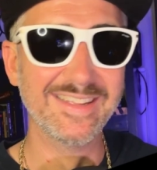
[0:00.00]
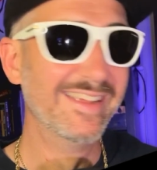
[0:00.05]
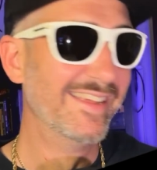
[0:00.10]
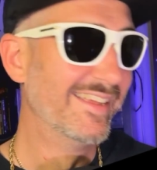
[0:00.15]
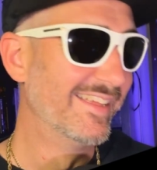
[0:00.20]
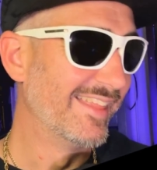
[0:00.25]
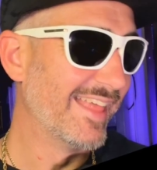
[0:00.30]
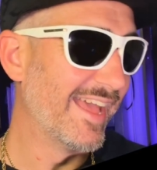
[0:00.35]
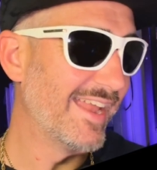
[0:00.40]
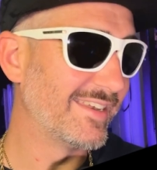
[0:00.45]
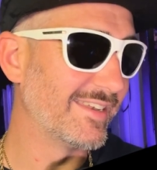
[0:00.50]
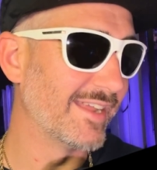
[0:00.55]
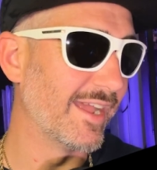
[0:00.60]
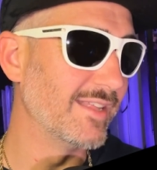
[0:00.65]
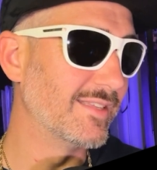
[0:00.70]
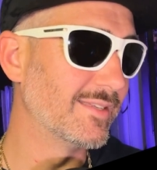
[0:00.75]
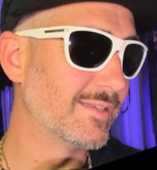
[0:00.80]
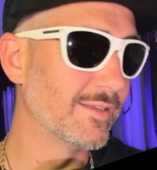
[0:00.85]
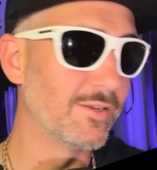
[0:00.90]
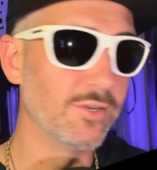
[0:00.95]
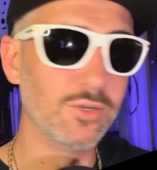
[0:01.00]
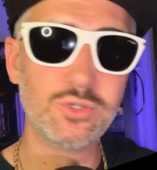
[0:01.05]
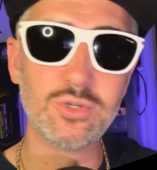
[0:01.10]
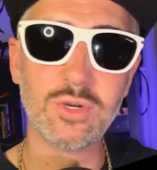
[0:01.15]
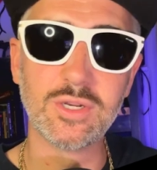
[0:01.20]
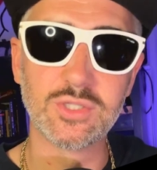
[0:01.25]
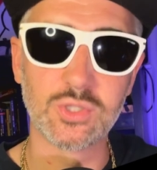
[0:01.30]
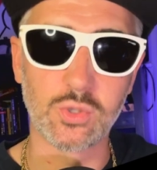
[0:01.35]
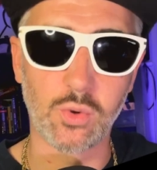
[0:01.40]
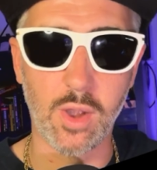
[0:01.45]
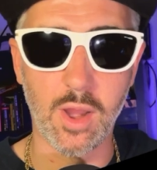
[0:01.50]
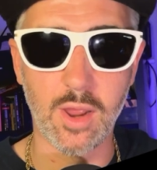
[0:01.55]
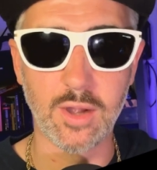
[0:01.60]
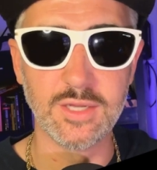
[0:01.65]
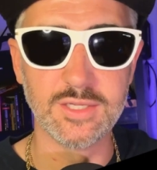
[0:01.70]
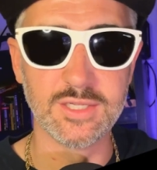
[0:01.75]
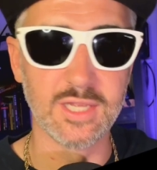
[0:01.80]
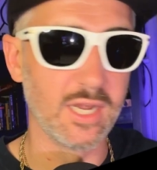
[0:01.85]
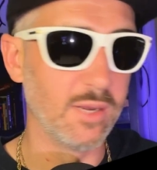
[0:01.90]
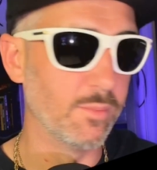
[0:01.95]
That dates it. Who drinks
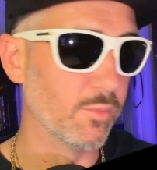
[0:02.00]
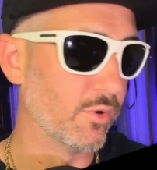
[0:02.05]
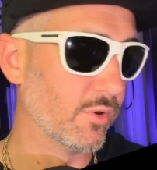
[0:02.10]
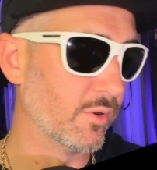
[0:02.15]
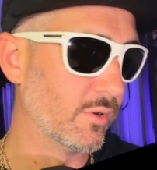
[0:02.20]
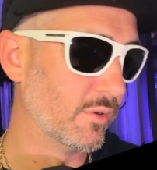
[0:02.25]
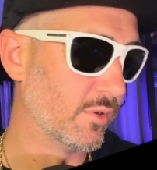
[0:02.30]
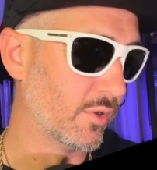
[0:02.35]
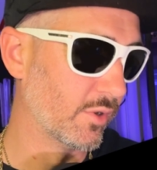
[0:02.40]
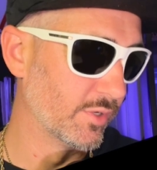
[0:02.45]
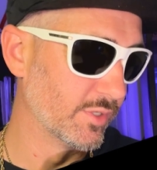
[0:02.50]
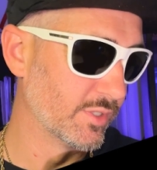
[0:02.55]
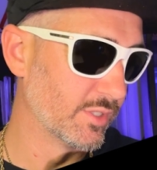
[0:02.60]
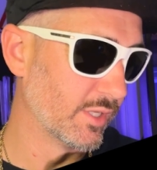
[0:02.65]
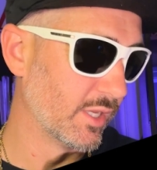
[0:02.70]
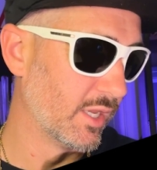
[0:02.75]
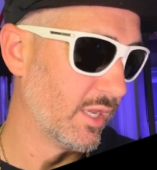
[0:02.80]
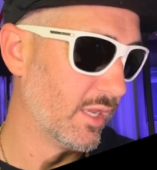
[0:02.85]
Crownies anymore, honestly?